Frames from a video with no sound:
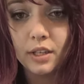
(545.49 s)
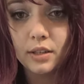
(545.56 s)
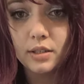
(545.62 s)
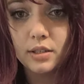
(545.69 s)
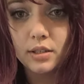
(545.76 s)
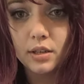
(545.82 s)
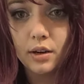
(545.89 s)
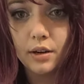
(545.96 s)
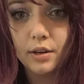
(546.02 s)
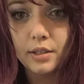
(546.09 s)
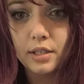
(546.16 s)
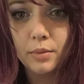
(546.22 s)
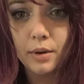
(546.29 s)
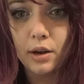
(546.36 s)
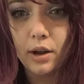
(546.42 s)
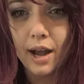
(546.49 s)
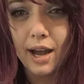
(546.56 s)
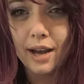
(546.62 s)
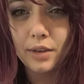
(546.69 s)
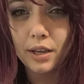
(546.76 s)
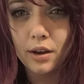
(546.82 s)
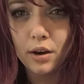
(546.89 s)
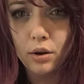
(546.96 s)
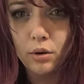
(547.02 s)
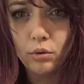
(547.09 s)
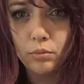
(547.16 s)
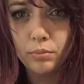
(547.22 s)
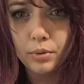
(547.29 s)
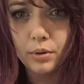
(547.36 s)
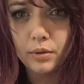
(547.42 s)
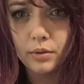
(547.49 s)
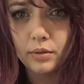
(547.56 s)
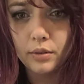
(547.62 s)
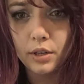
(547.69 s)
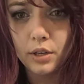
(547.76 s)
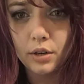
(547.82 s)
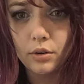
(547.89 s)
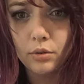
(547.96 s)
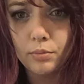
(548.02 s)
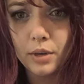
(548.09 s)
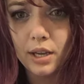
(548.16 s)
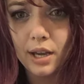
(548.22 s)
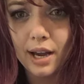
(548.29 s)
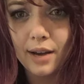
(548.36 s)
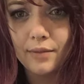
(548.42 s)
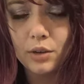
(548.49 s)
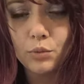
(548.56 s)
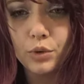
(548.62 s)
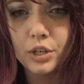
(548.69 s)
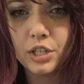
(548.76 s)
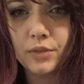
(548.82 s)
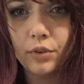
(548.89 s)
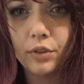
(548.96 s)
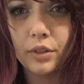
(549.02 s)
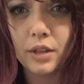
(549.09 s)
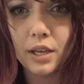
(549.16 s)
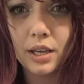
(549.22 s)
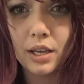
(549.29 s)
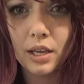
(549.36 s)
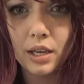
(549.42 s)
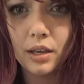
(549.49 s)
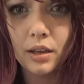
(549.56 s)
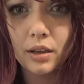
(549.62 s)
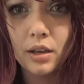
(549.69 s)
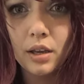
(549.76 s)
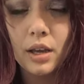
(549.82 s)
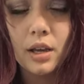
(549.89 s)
The star is about having hope, you know, be, having wishful thinking.